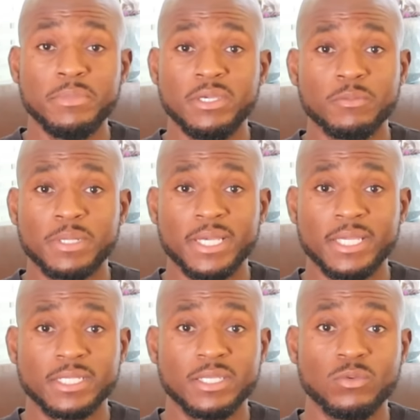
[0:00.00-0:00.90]
meal
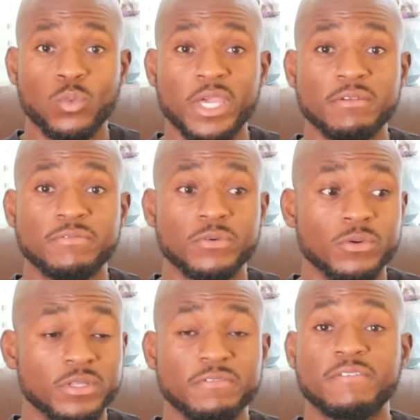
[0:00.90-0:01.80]
plan can wait
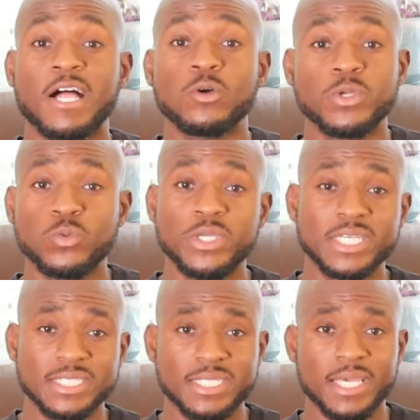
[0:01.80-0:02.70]
for the following
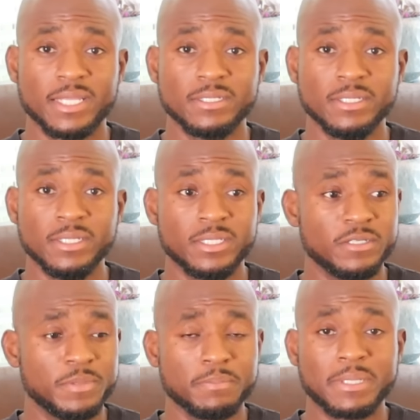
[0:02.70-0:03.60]
week instead.
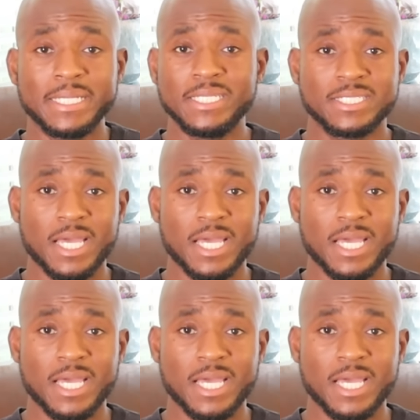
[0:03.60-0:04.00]
There have been plenty of